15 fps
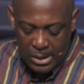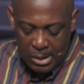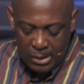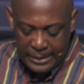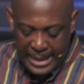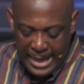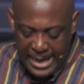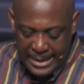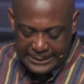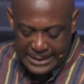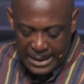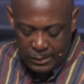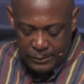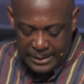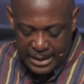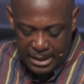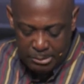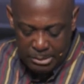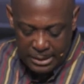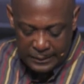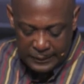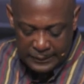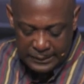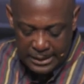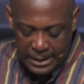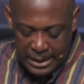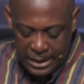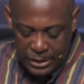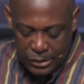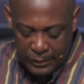or cast out demons
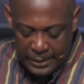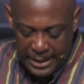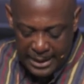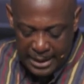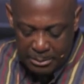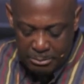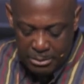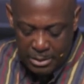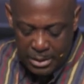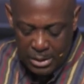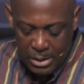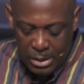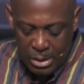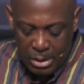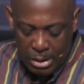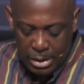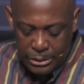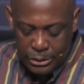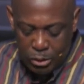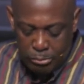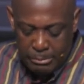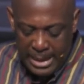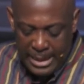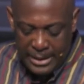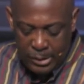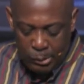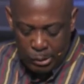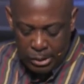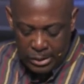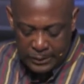in your name, or do mighty
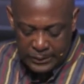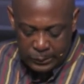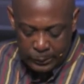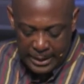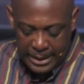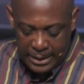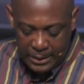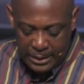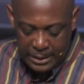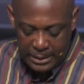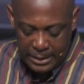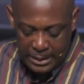works where?